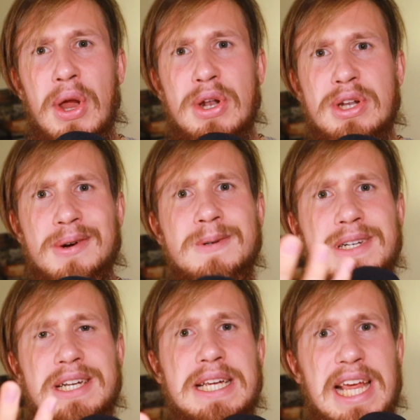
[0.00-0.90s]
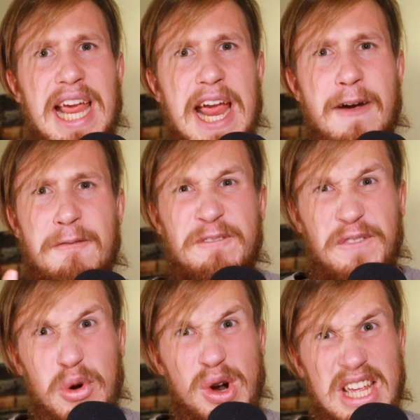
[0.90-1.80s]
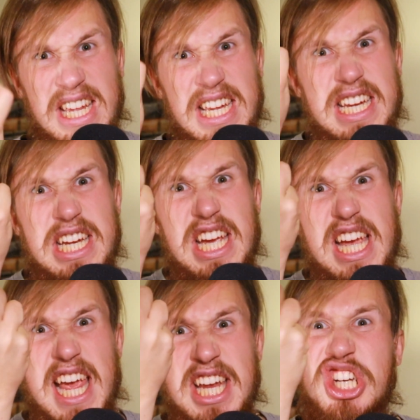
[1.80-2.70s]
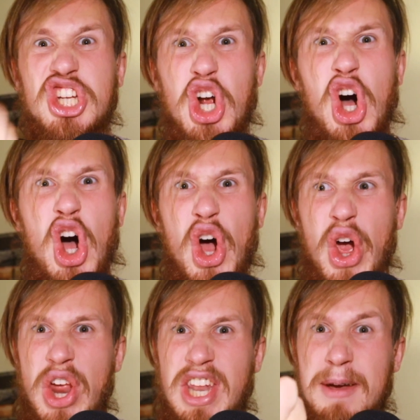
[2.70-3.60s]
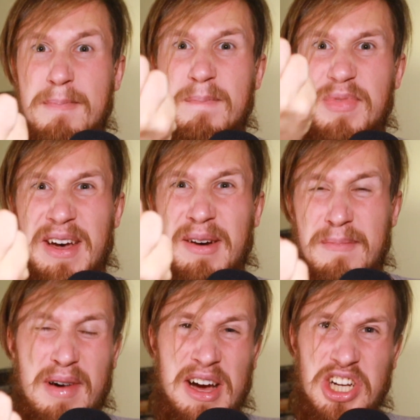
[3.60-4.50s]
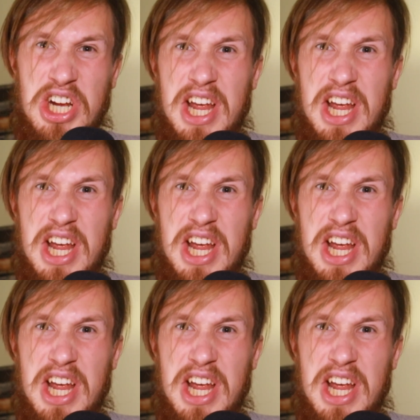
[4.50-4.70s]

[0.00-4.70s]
don't fully enjoy them that much.